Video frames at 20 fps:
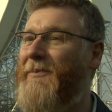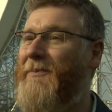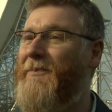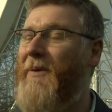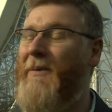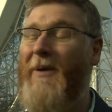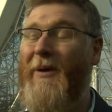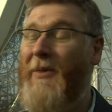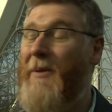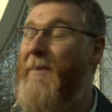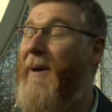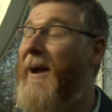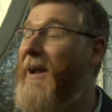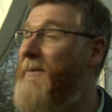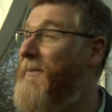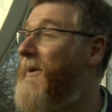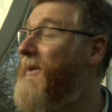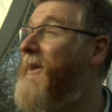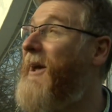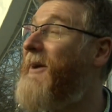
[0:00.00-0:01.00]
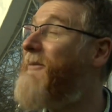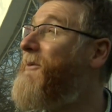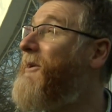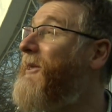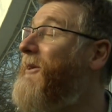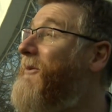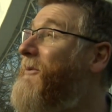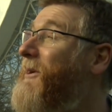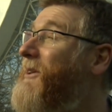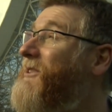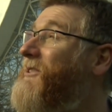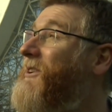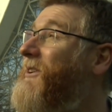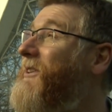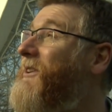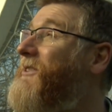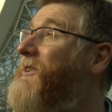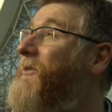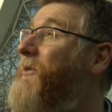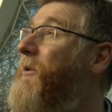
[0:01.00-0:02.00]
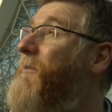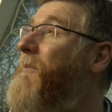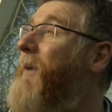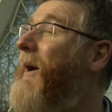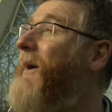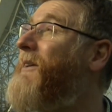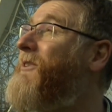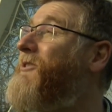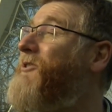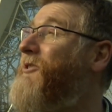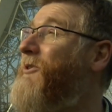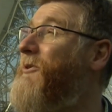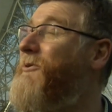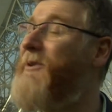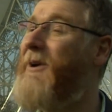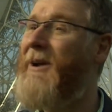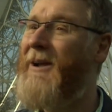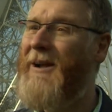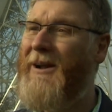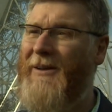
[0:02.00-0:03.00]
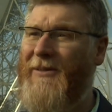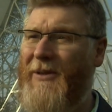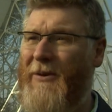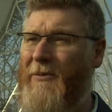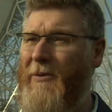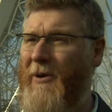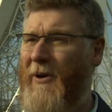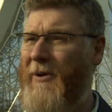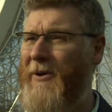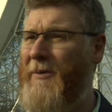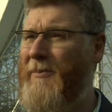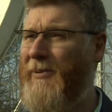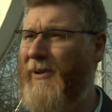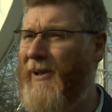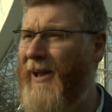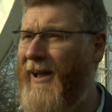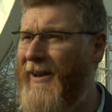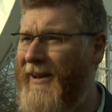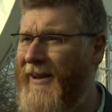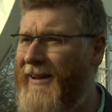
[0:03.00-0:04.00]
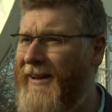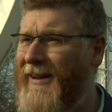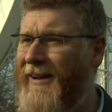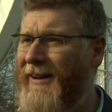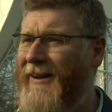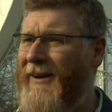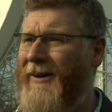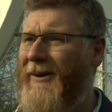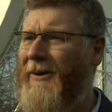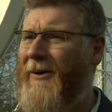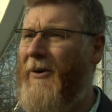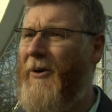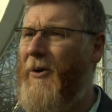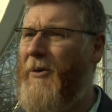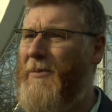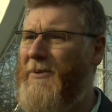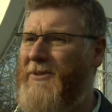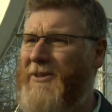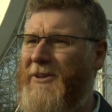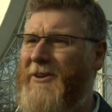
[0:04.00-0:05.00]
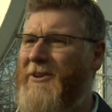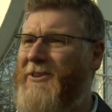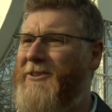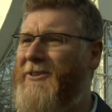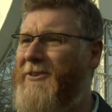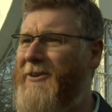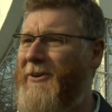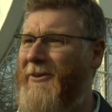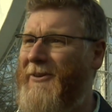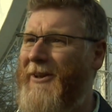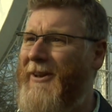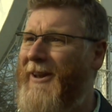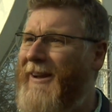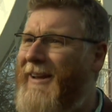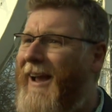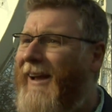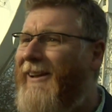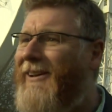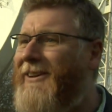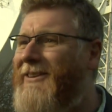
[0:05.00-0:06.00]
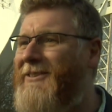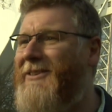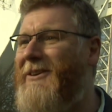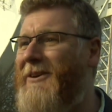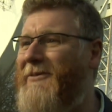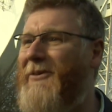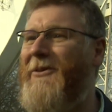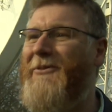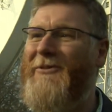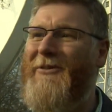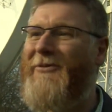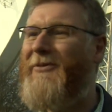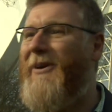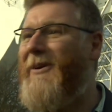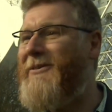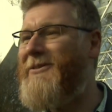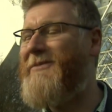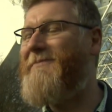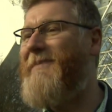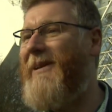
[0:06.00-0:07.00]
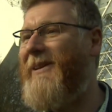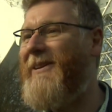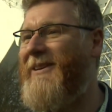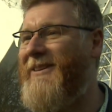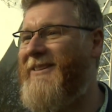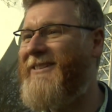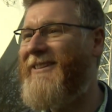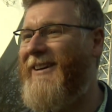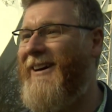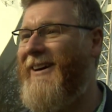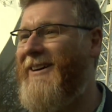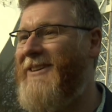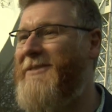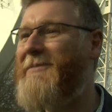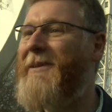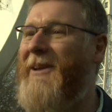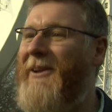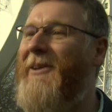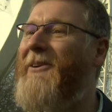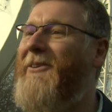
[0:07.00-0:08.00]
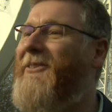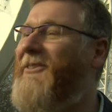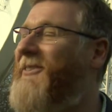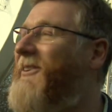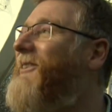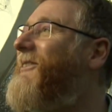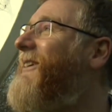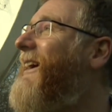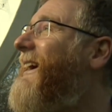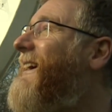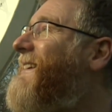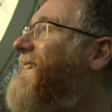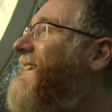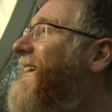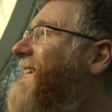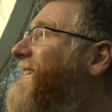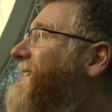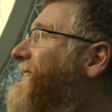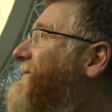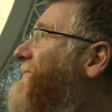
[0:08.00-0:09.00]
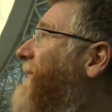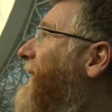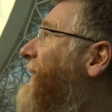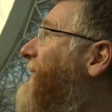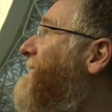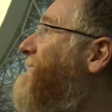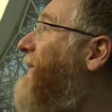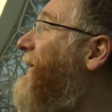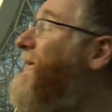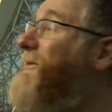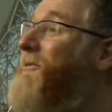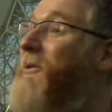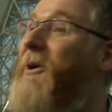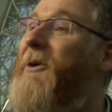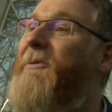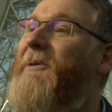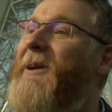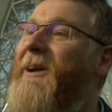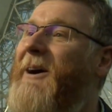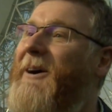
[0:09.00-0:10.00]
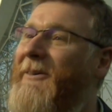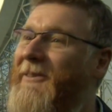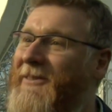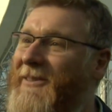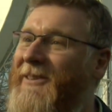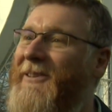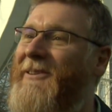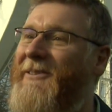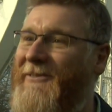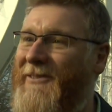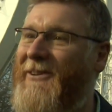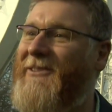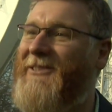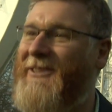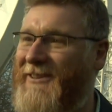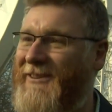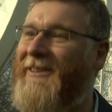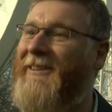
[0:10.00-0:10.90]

up on the back of my neck, really, when I see this. It reminds you that we're on a planet orbiting a sun in a galaxy of 100,000 million stars, and we can all still get excited by where we are in the universe, I